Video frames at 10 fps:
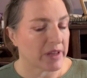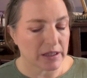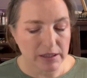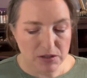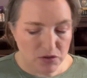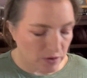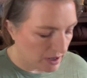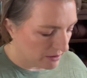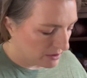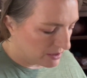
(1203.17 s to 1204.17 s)
Let's
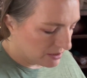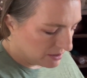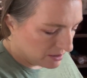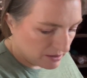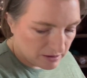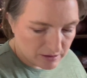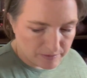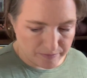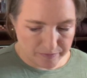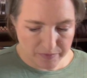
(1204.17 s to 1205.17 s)
try
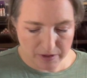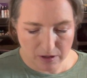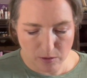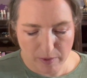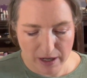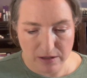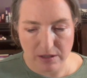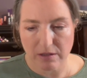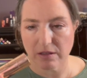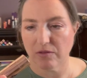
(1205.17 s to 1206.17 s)
go back
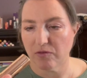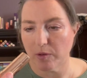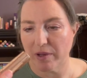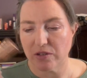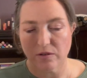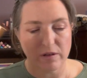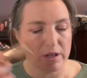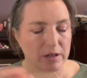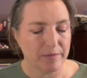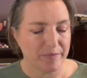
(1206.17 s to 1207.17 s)
to the
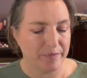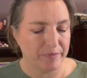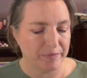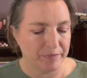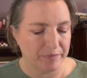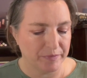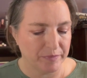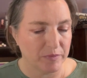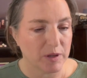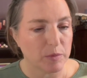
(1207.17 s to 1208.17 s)
Formentara,
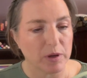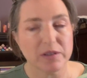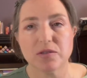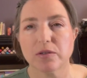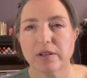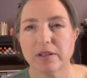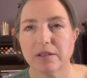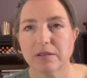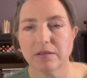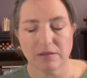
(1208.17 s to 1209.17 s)
the bronzery
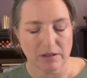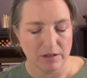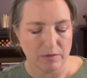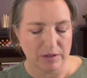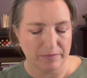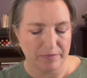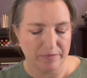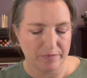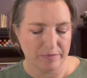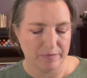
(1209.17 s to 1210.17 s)
looking one.
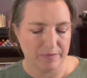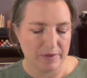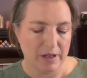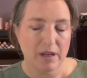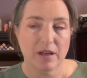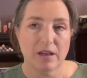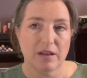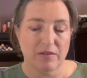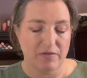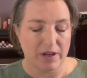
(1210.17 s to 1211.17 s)

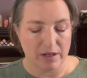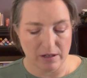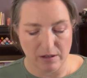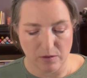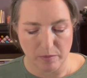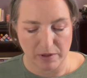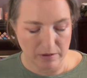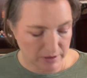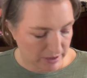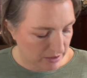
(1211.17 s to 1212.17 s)
If I can open it
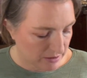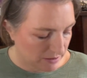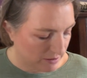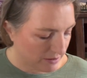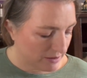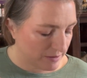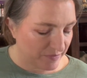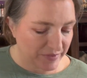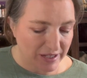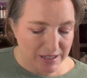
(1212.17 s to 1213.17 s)
again.
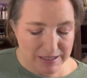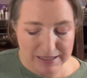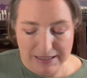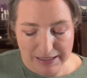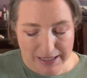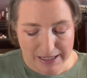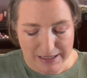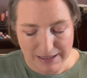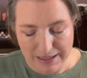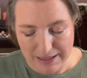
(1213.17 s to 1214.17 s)
Slick
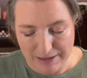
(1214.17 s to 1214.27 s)
hands.